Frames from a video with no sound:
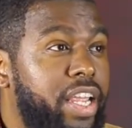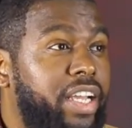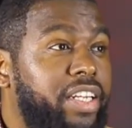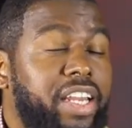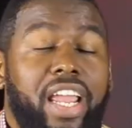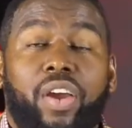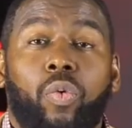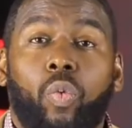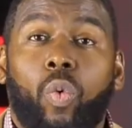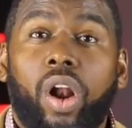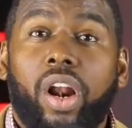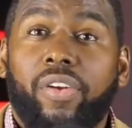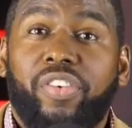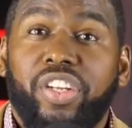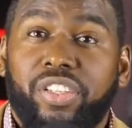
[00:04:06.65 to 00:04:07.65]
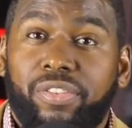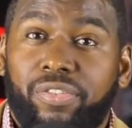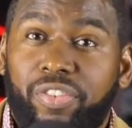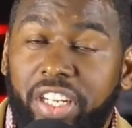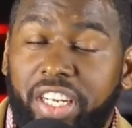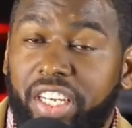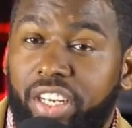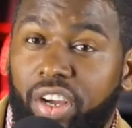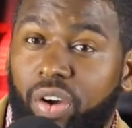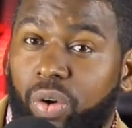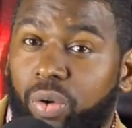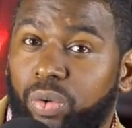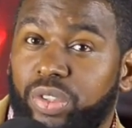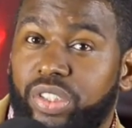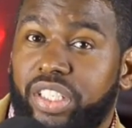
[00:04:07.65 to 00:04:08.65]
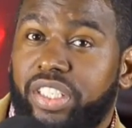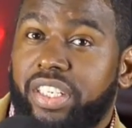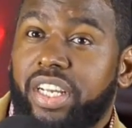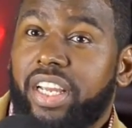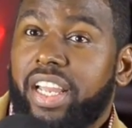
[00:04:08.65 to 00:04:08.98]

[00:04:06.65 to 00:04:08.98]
could take one of his videos and